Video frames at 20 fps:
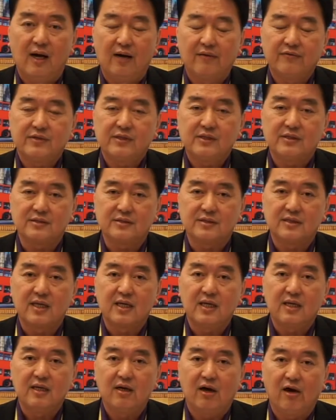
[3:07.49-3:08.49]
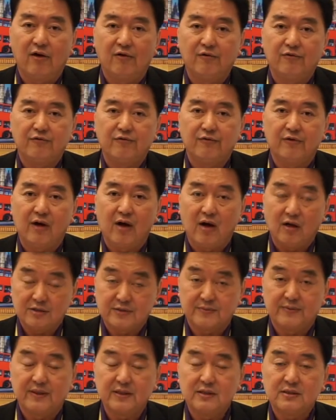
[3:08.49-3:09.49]
After the stay of
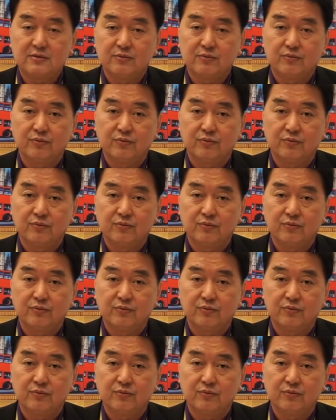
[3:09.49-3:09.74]
Oxford,